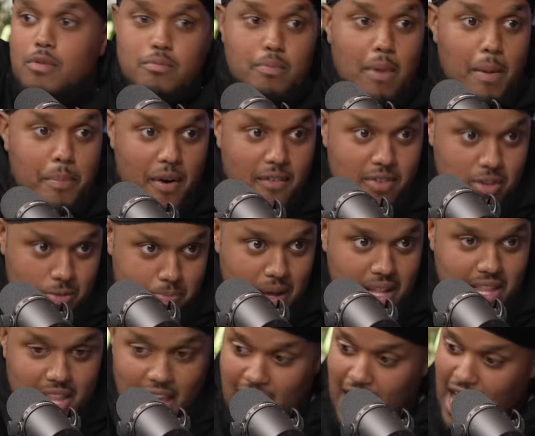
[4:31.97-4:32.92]
my brother's
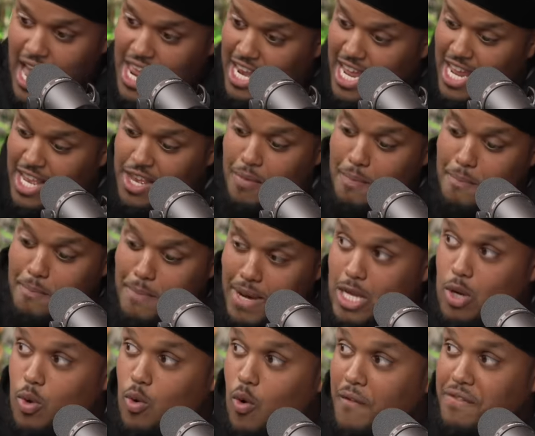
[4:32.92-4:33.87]
bed there, and in the
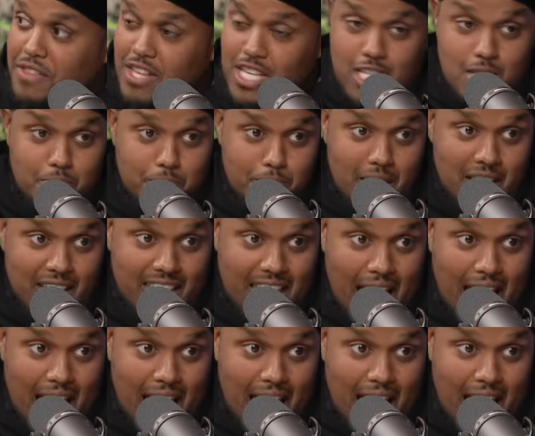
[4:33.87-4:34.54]
middle of the, the